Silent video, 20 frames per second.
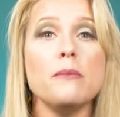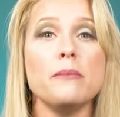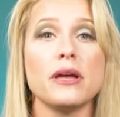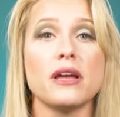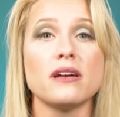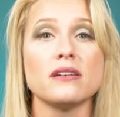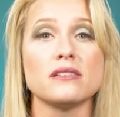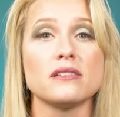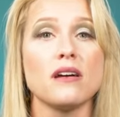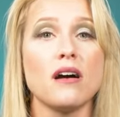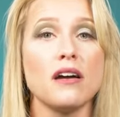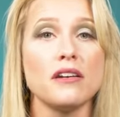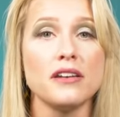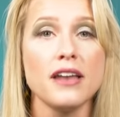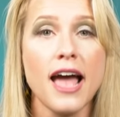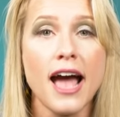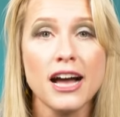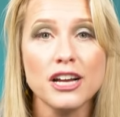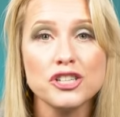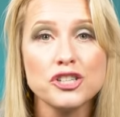because God
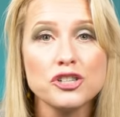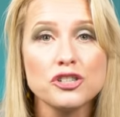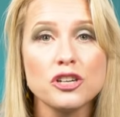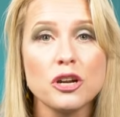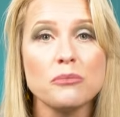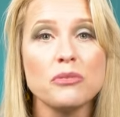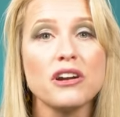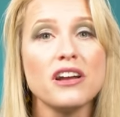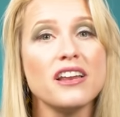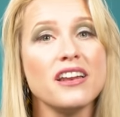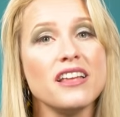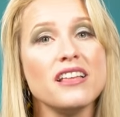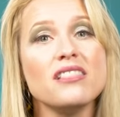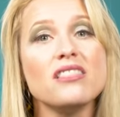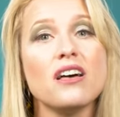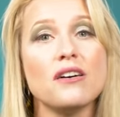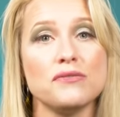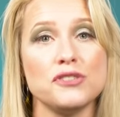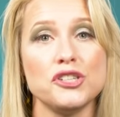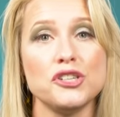has your number and He
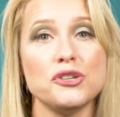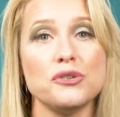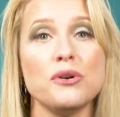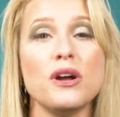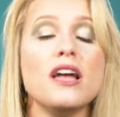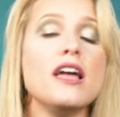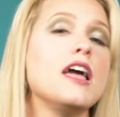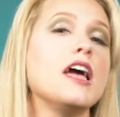loves you